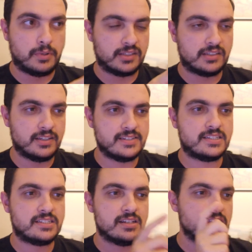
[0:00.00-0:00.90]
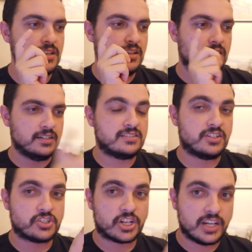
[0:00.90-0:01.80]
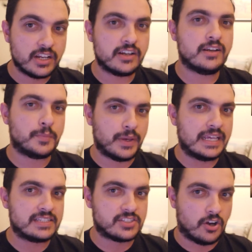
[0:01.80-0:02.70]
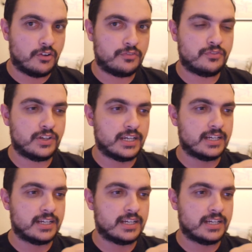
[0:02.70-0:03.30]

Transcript: But his research clearly pays off.